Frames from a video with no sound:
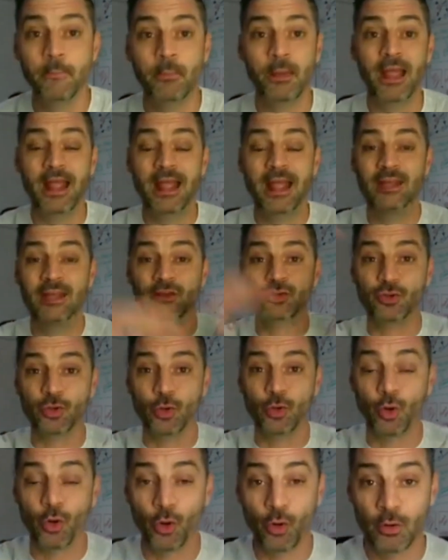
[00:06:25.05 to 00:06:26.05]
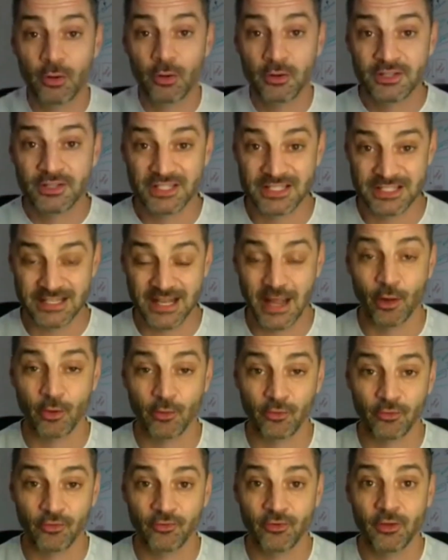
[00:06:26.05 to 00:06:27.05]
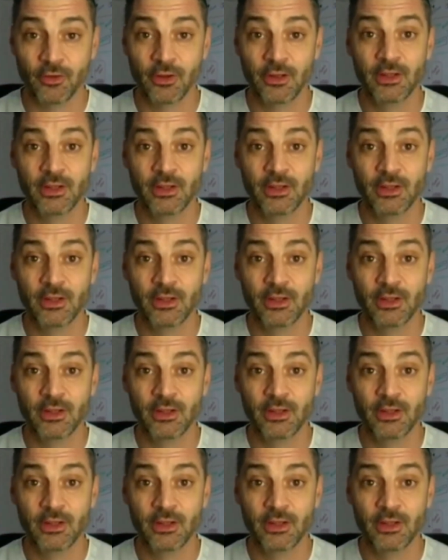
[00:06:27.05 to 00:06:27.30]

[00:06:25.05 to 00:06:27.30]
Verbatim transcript: but in yourself,